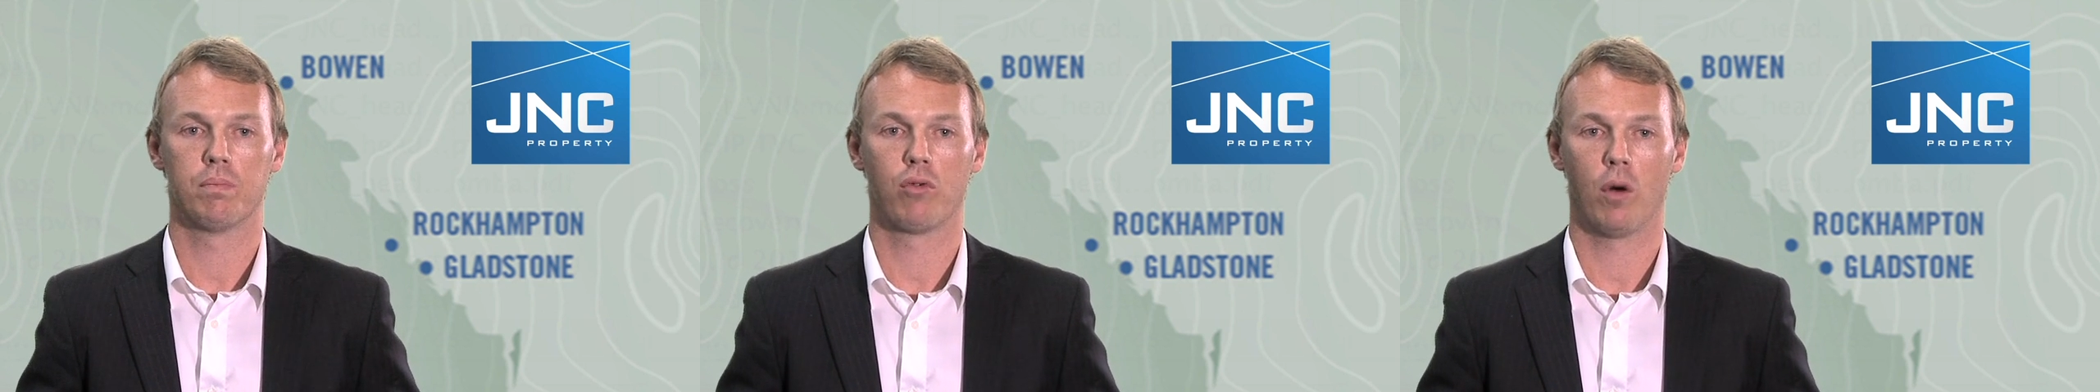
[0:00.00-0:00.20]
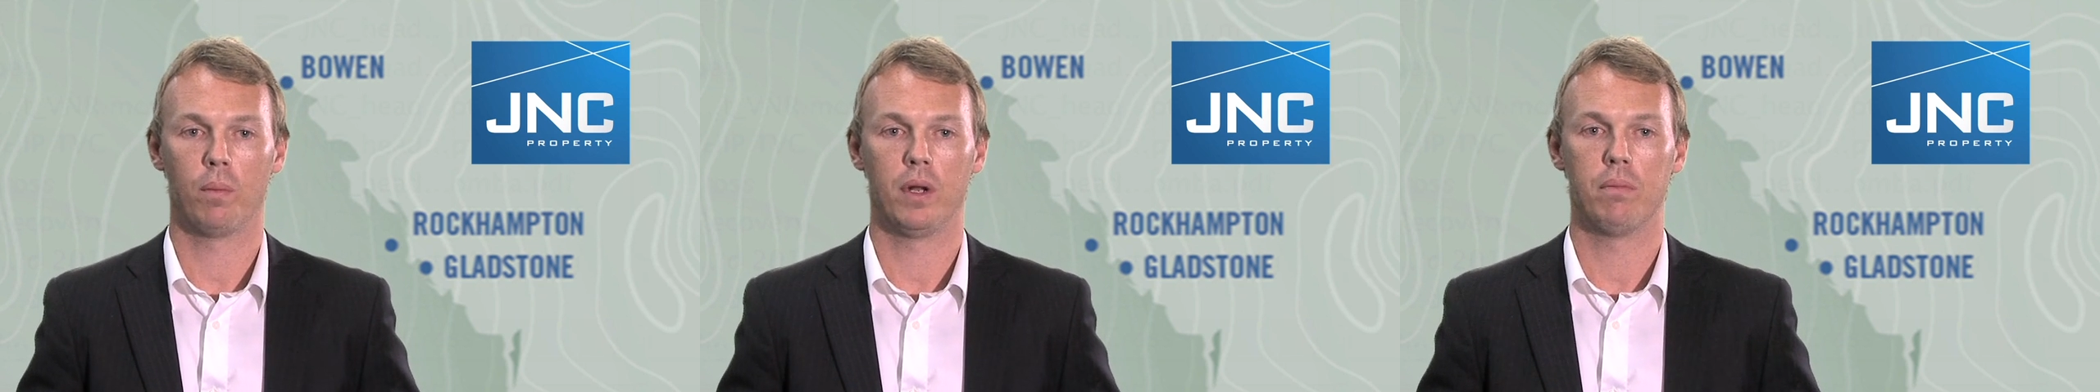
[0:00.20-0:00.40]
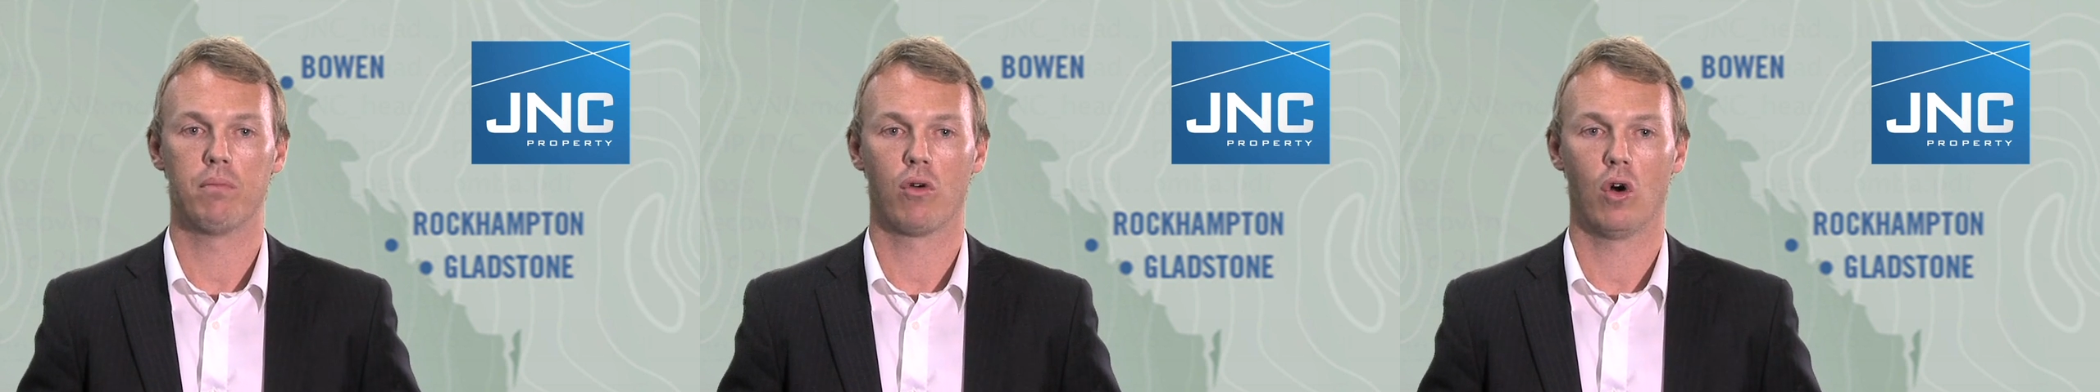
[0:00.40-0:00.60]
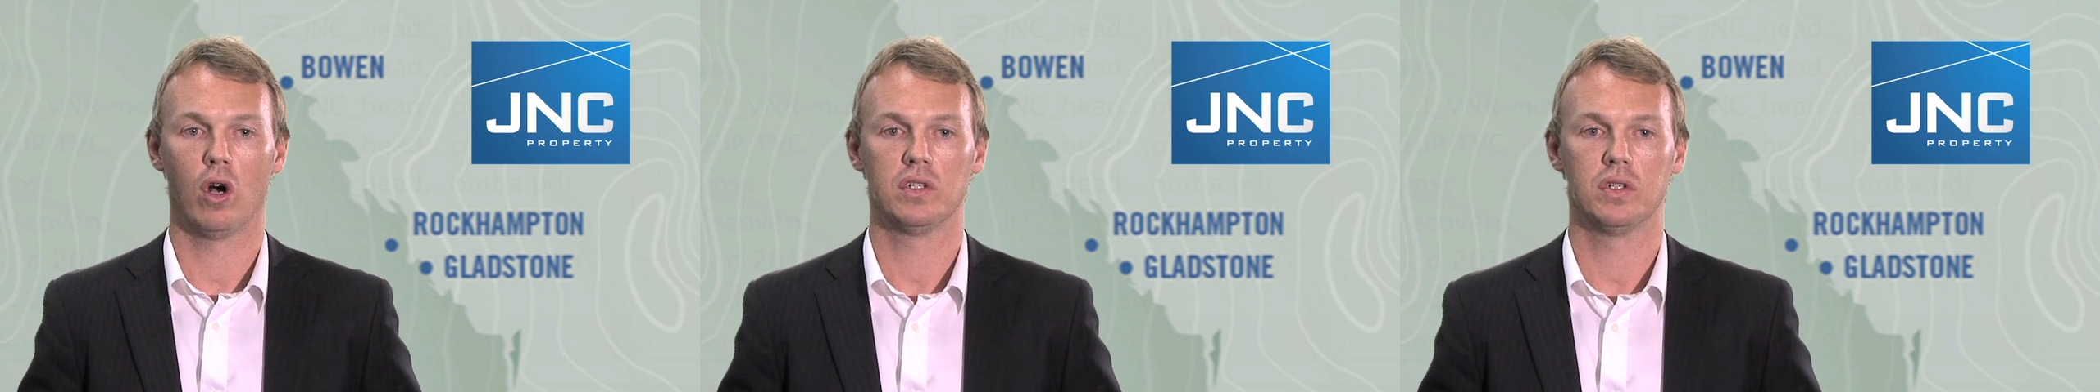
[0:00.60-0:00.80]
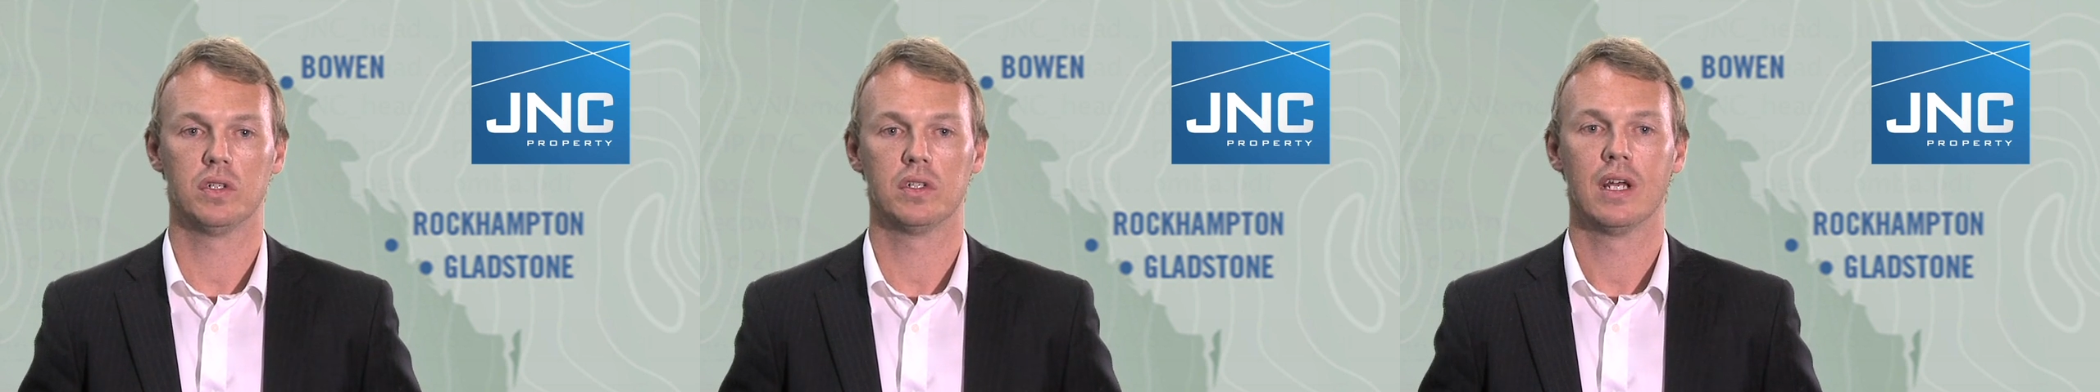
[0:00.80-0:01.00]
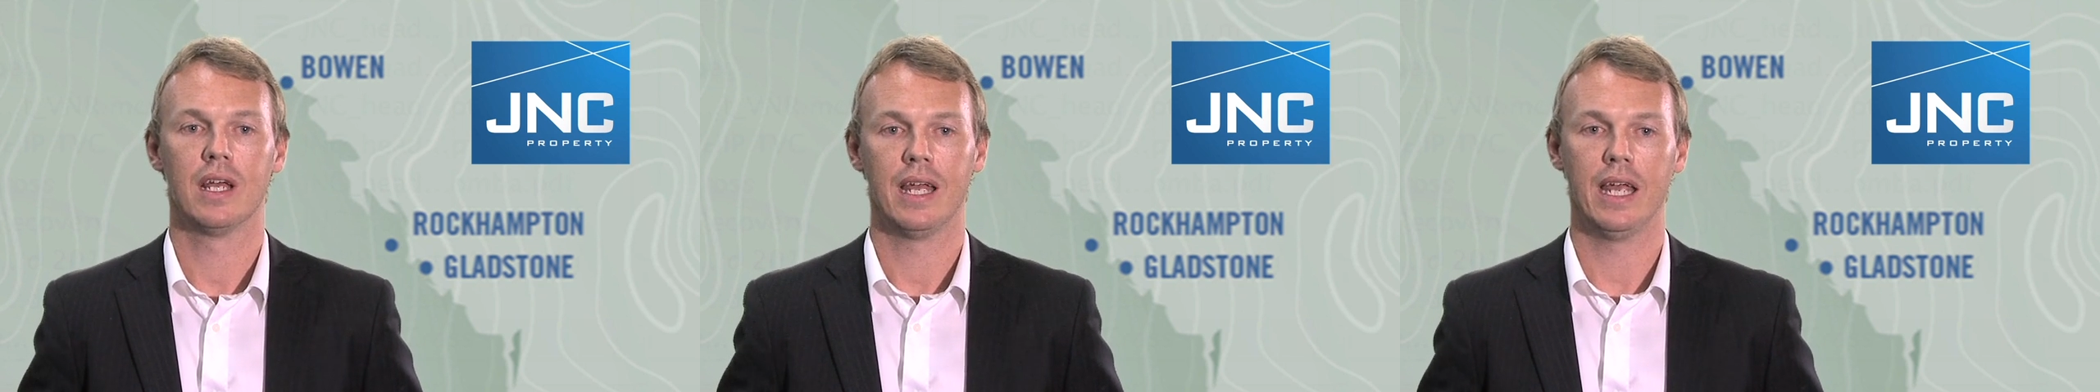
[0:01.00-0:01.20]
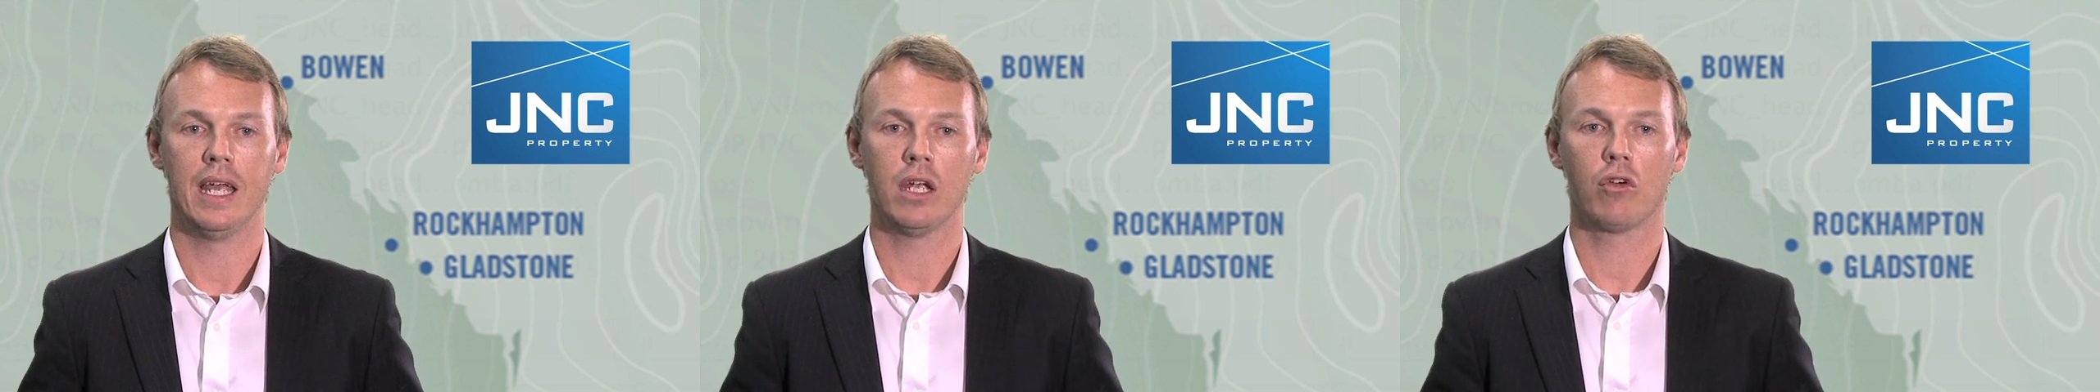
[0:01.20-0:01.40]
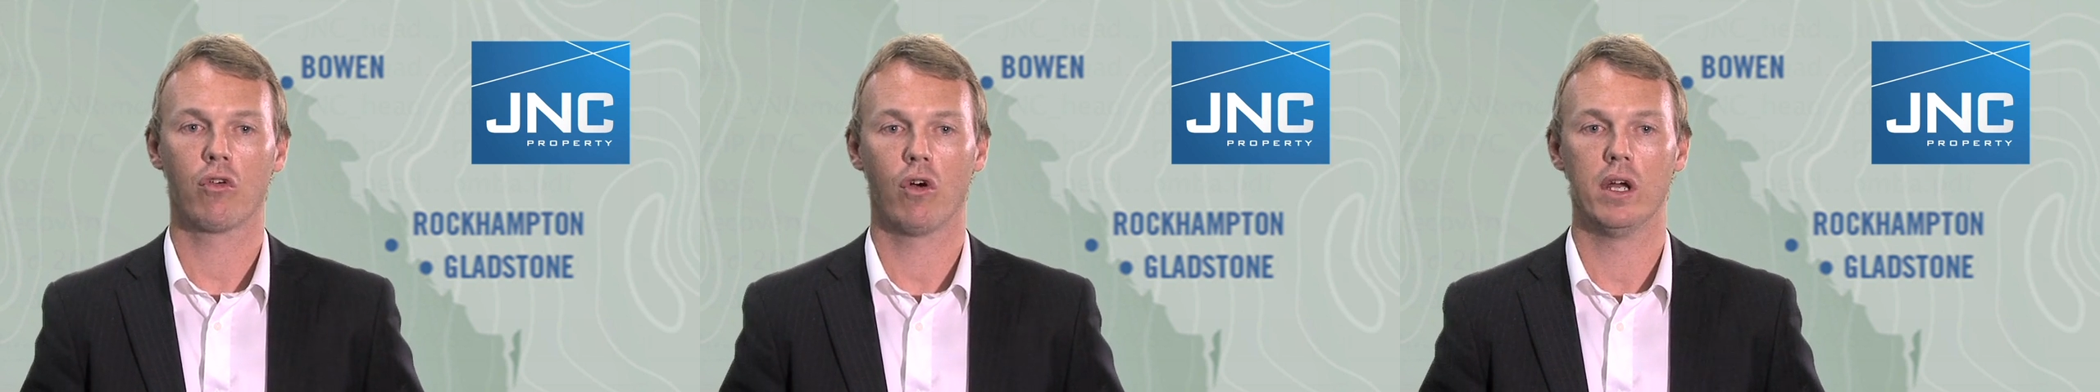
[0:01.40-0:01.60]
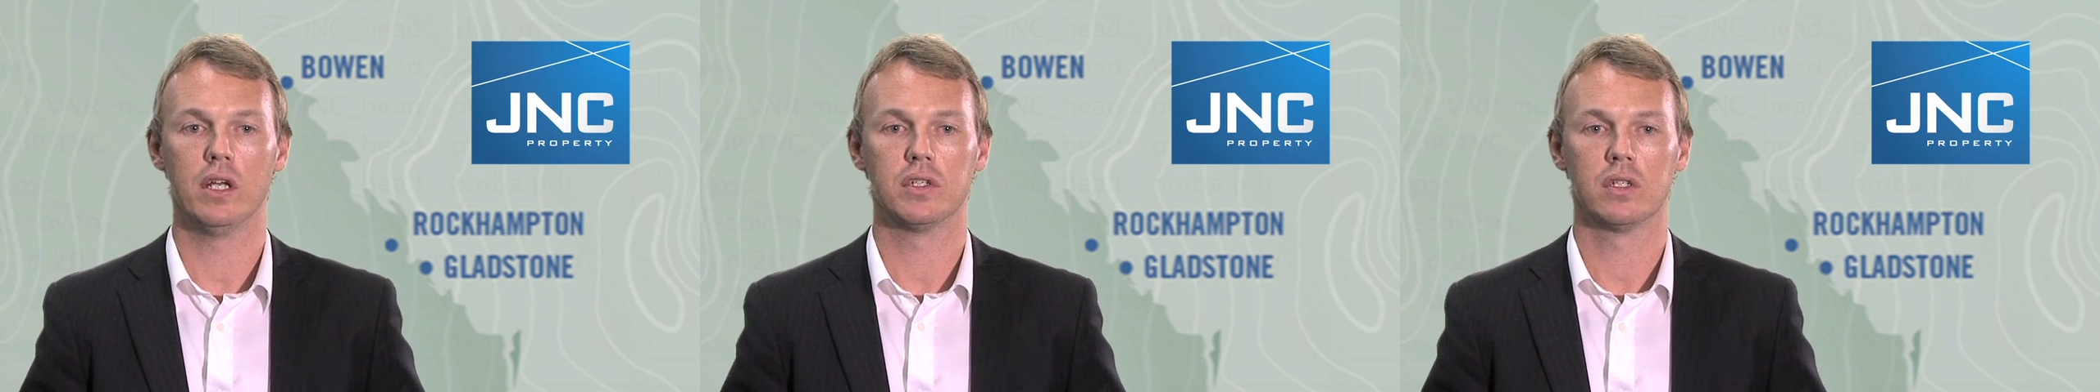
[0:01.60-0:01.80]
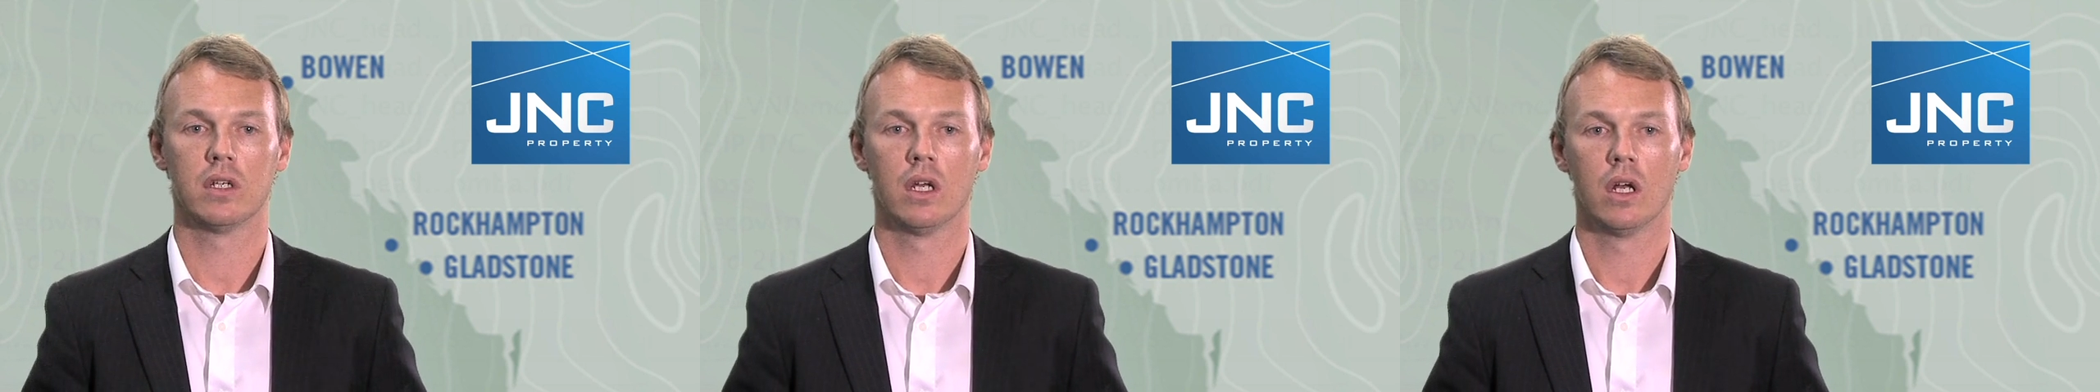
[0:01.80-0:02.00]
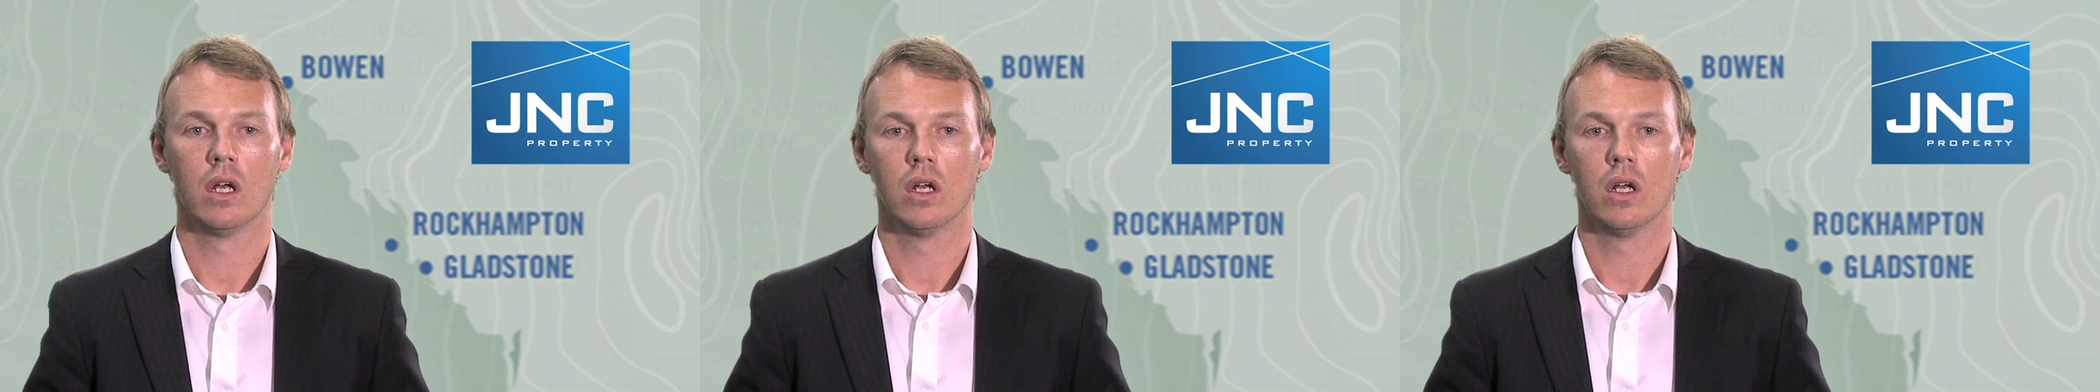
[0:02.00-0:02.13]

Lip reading: property prices increase,